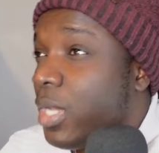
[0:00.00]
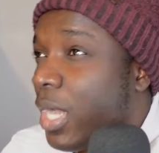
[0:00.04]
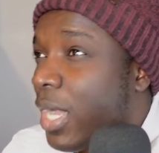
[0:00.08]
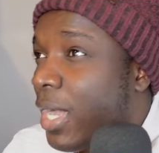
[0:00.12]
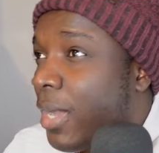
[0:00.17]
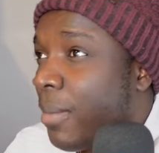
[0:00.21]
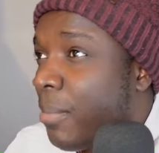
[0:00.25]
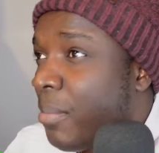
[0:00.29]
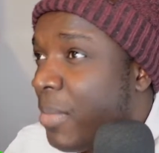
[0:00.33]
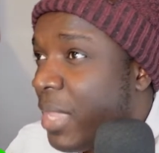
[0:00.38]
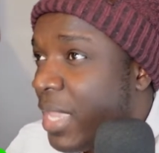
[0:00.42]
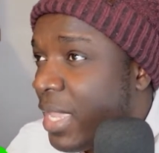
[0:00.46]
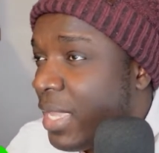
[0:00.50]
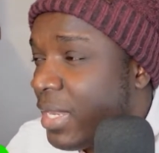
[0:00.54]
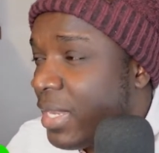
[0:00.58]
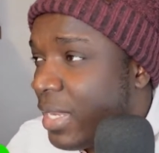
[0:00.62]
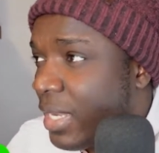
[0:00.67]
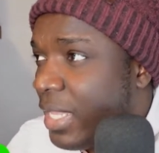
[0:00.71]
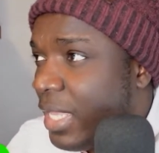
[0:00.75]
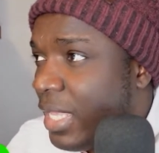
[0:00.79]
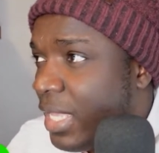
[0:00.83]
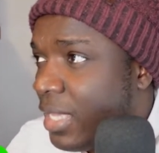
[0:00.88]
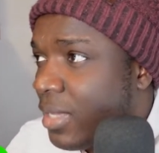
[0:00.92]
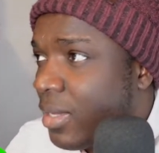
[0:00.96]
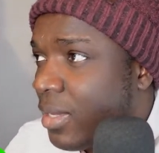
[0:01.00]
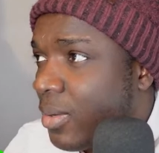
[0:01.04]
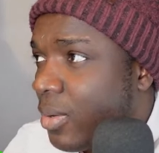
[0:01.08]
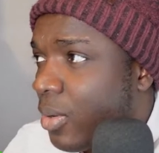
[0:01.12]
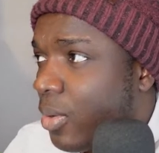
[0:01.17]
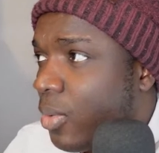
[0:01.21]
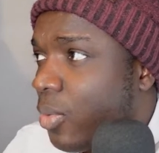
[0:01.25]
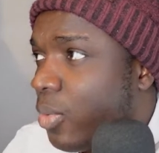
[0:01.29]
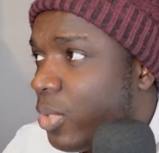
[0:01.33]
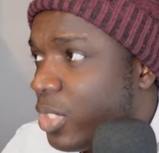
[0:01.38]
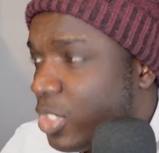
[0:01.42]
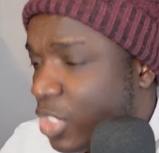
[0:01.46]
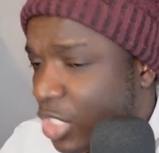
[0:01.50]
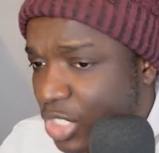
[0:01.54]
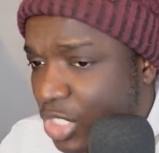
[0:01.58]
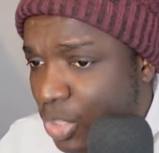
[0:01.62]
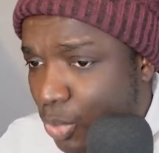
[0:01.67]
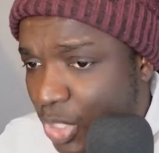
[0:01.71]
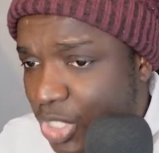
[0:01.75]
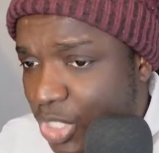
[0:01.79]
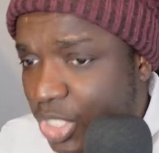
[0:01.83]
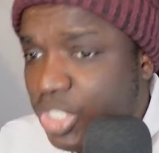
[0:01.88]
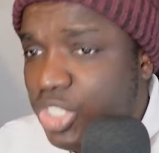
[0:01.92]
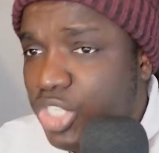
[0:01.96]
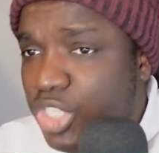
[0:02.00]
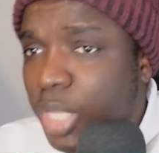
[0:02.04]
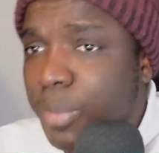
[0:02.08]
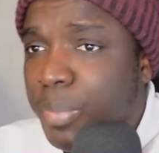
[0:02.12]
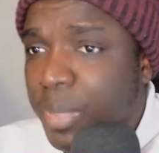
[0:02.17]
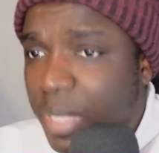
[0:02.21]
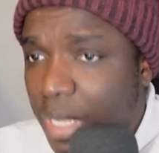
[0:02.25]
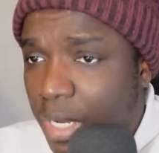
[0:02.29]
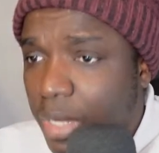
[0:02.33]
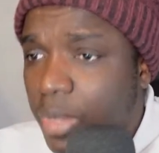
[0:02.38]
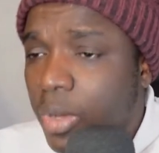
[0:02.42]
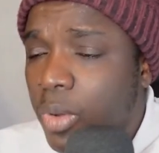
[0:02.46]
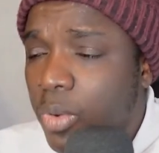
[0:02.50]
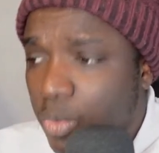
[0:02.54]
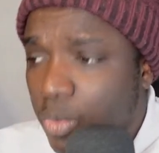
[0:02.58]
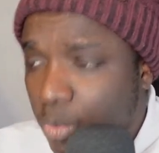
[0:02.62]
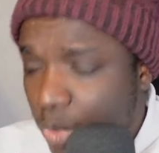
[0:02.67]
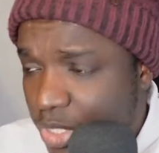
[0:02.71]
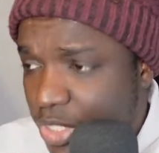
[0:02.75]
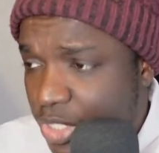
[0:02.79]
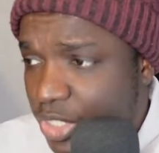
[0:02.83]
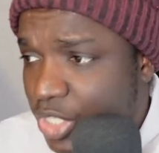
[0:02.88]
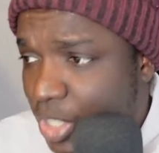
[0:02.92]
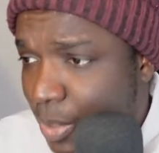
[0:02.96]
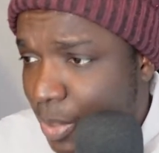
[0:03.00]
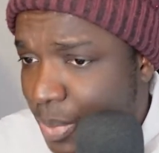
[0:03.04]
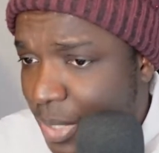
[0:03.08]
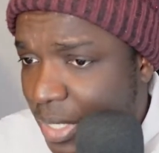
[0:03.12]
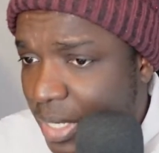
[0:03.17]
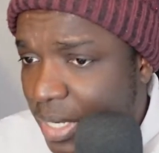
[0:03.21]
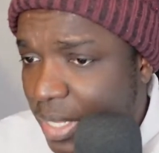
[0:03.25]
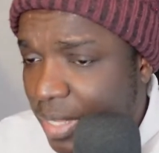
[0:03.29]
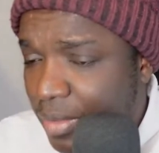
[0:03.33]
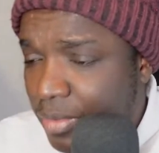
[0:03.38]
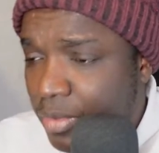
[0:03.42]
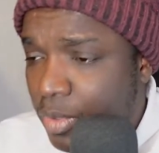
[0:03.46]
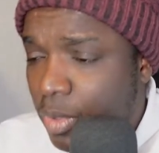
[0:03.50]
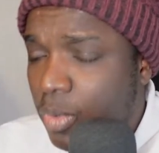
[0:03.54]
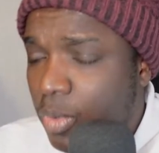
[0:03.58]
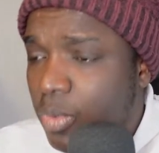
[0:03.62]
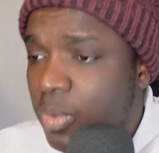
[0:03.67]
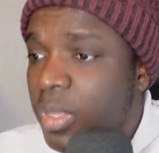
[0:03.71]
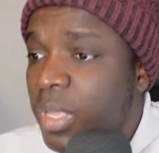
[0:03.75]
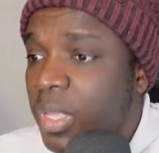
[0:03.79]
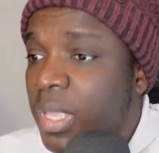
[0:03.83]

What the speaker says: main league, which is JPL now, which is JPL now.